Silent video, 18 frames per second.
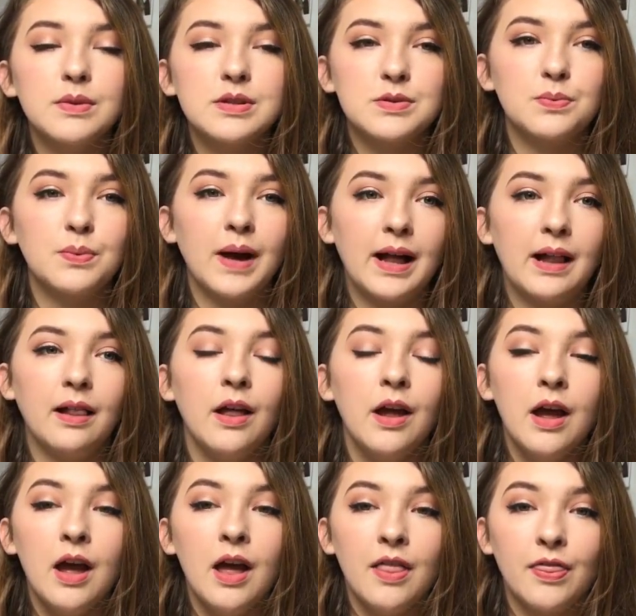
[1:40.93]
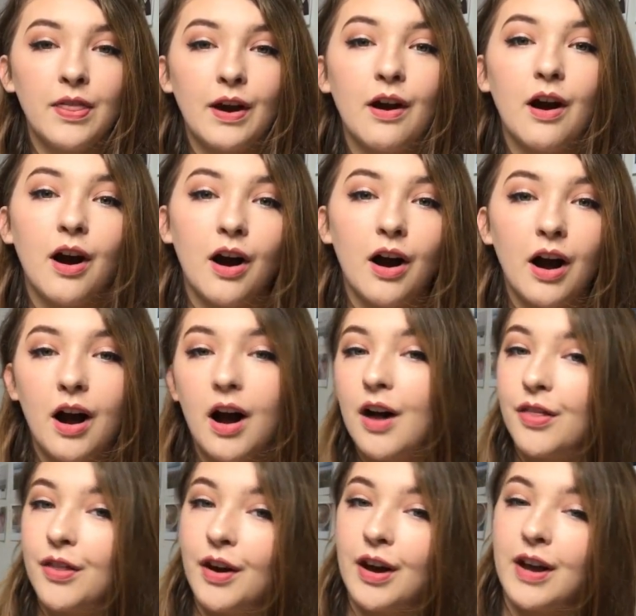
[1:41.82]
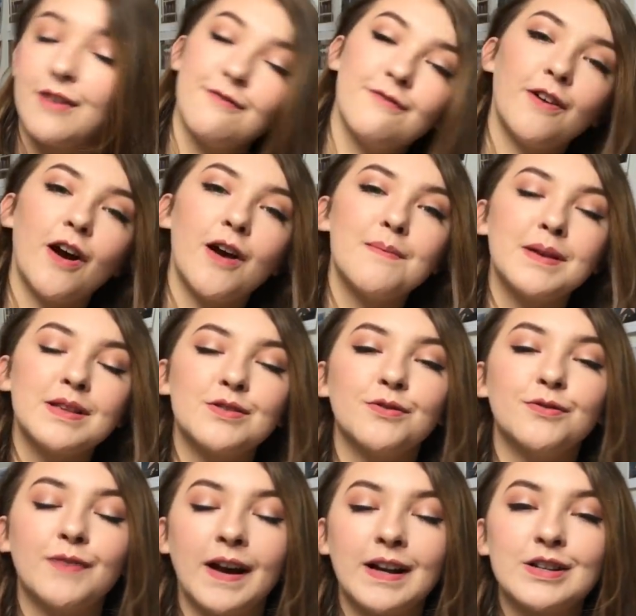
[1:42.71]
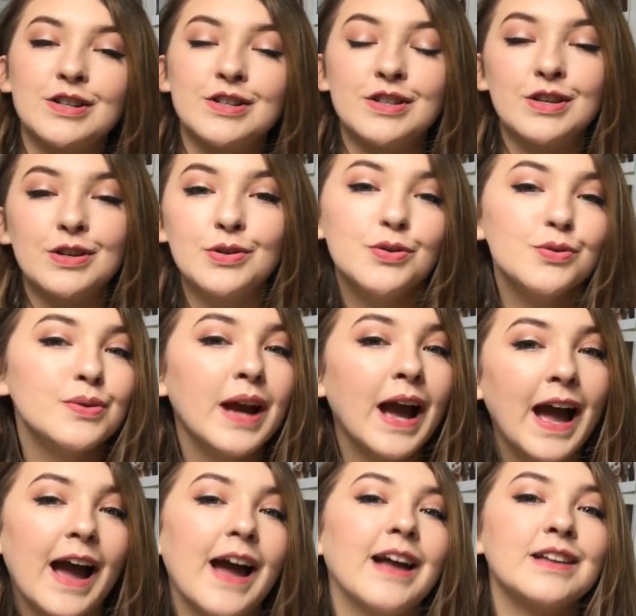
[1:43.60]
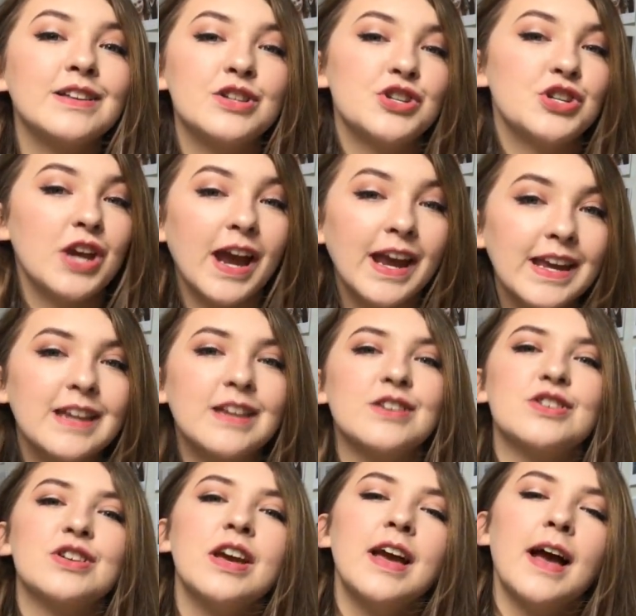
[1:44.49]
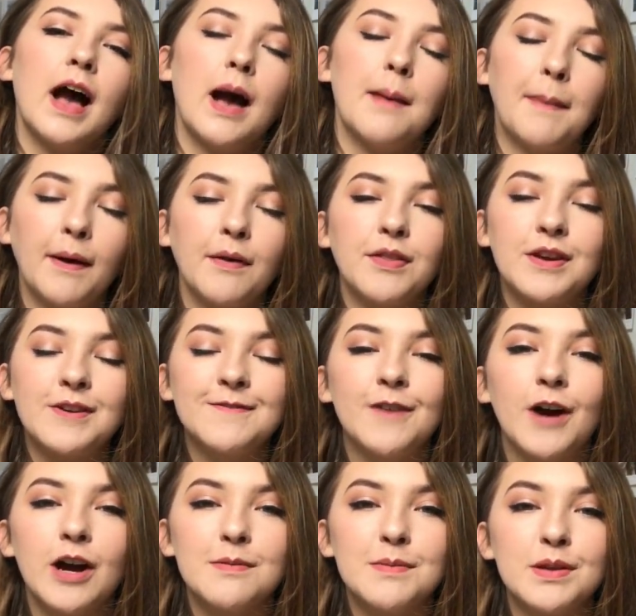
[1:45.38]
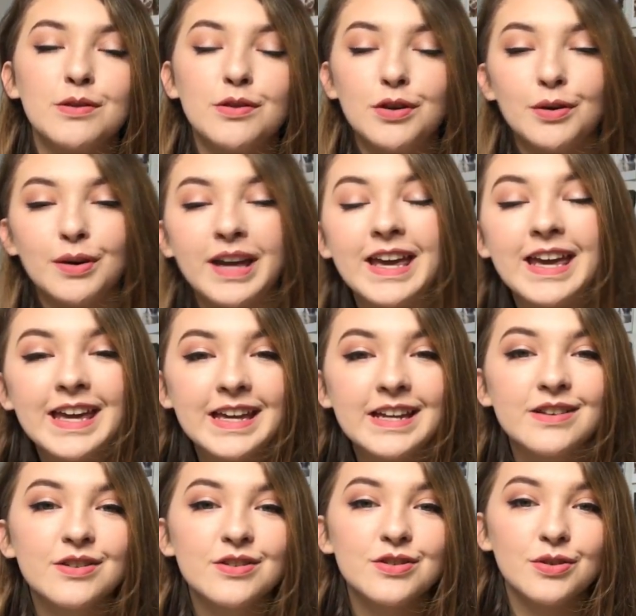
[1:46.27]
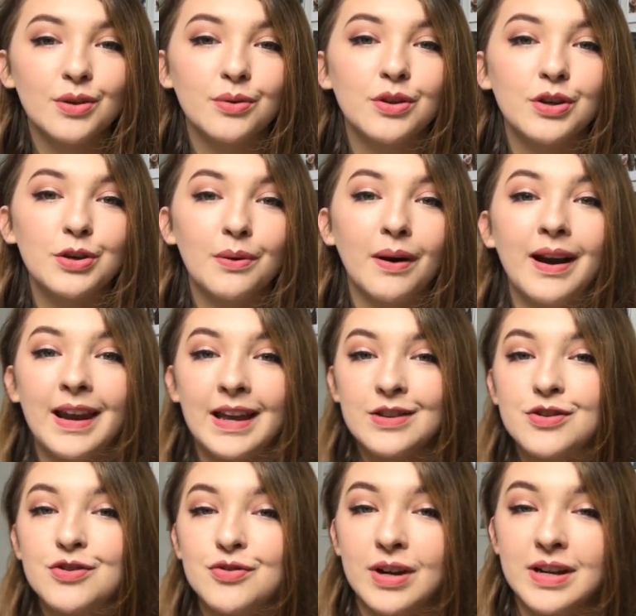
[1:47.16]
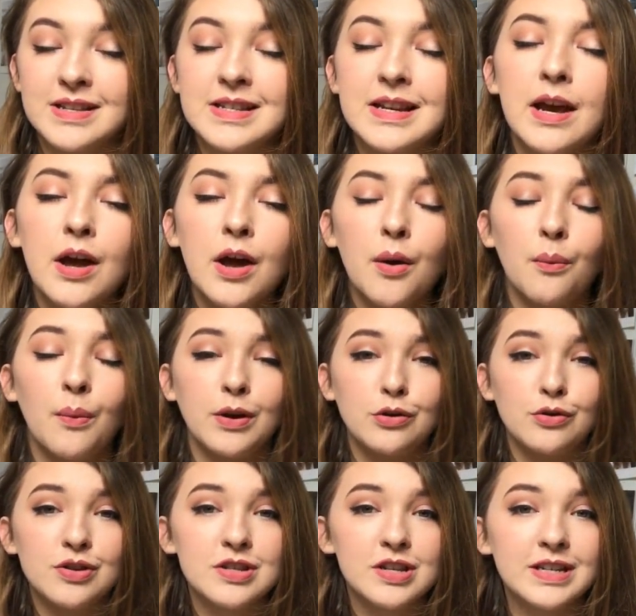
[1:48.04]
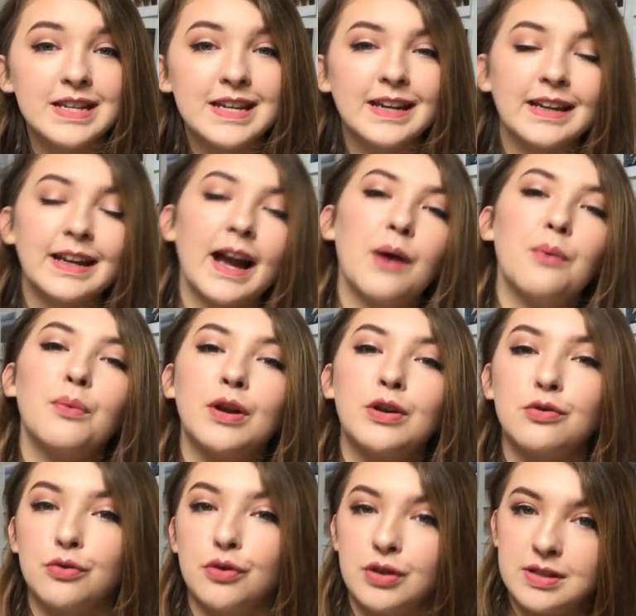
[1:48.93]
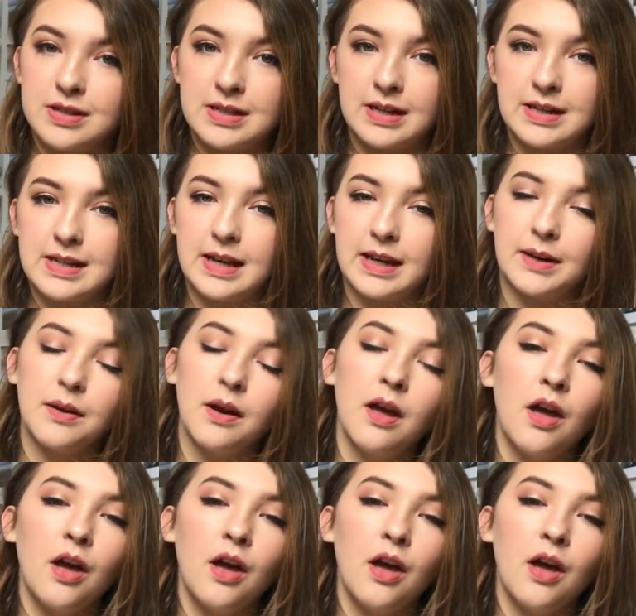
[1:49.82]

As well, there are other environmental factors that you can change about the environment that you are in, so that you are less stressed when you're studying and when you're not studying.